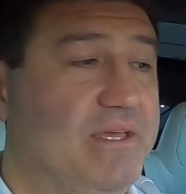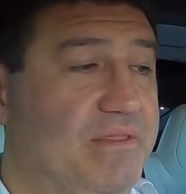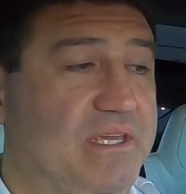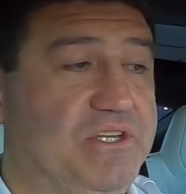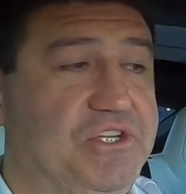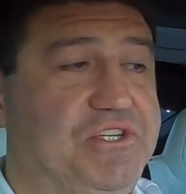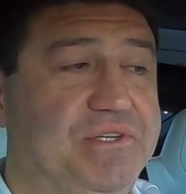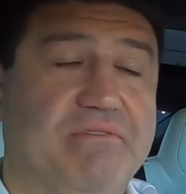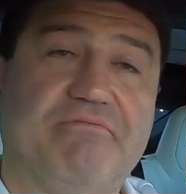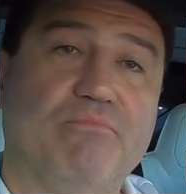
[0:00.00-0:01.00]
the
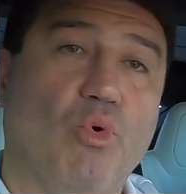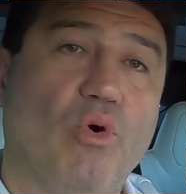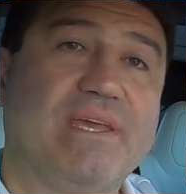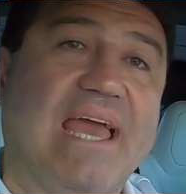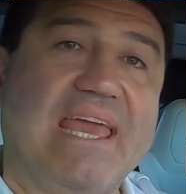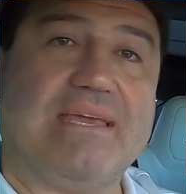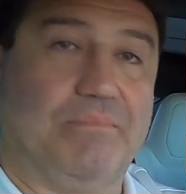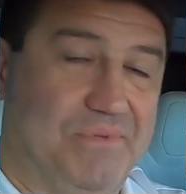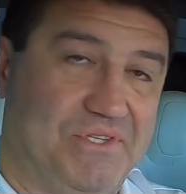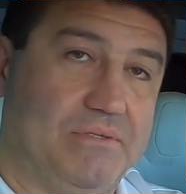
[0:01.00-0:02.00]
addition of more
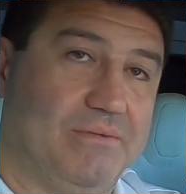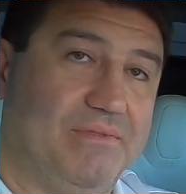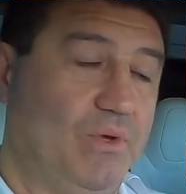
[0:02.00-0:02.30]
games.